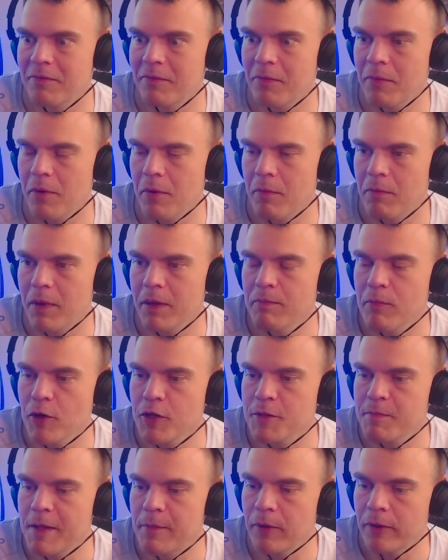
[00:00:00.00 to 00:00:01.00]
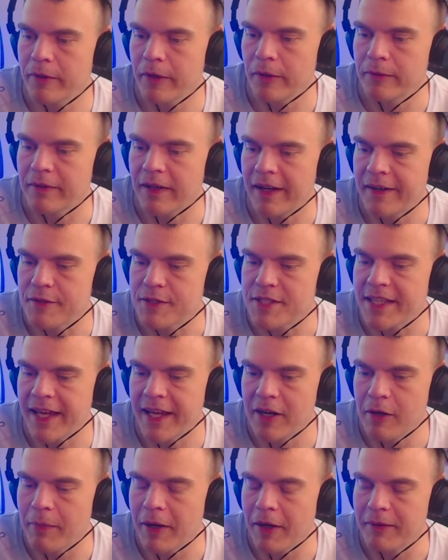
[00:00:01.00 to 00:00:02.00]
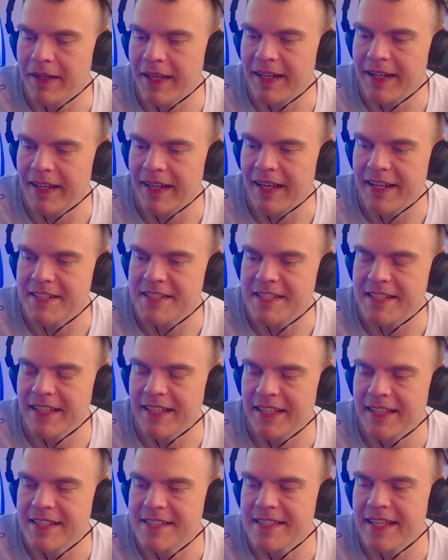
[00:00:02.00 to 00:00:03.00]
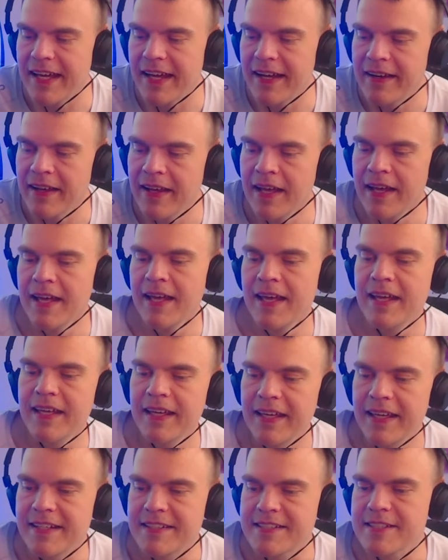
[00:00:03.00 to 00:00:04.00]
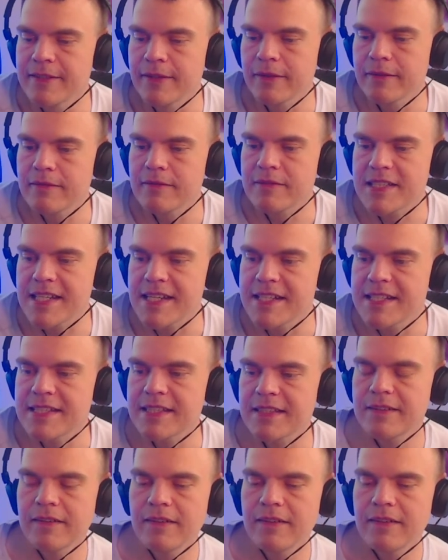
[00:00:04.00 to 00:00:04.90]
what most people don't understand about ADHD is that it's not just